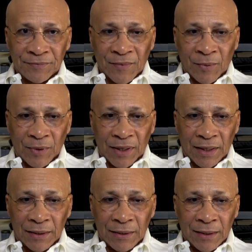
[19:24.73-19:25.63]

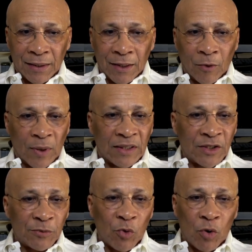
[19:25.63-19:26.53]
okay? Or at
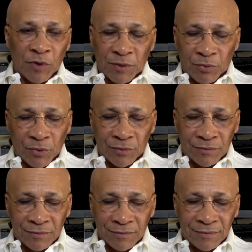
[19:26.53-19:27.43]
least more people.
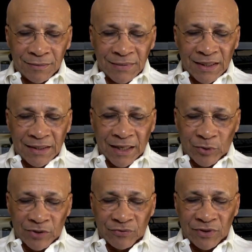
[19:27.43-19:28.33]
That's
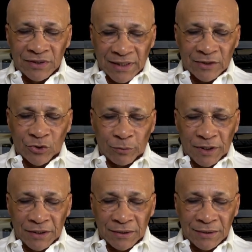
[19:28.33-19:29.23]
what it feels like to
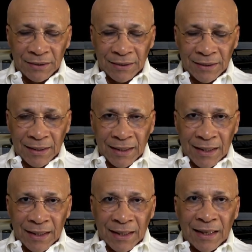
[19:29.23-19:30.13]
me.
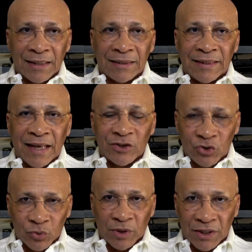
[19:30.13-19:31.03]
And
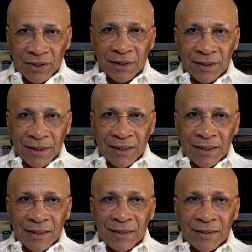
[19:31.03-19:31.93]
next week,
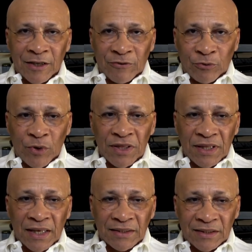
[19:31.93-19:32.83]
if we
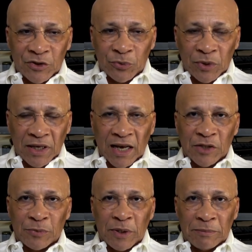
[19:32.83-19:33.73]
think this week
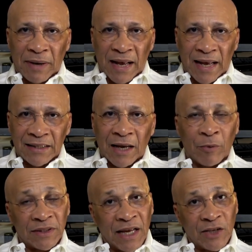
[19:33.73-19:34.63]
has been bad,
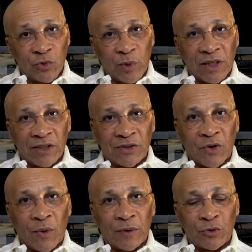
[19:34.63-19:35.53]
well, next week is
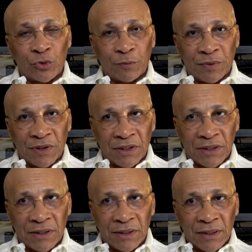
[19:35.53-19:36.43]
going to
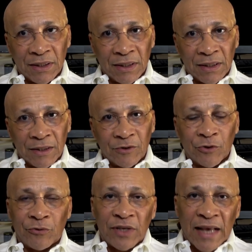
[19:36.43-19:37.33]
be
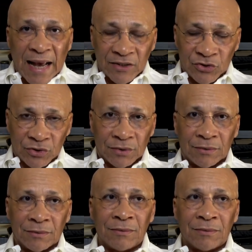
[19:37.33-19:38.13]
the reaction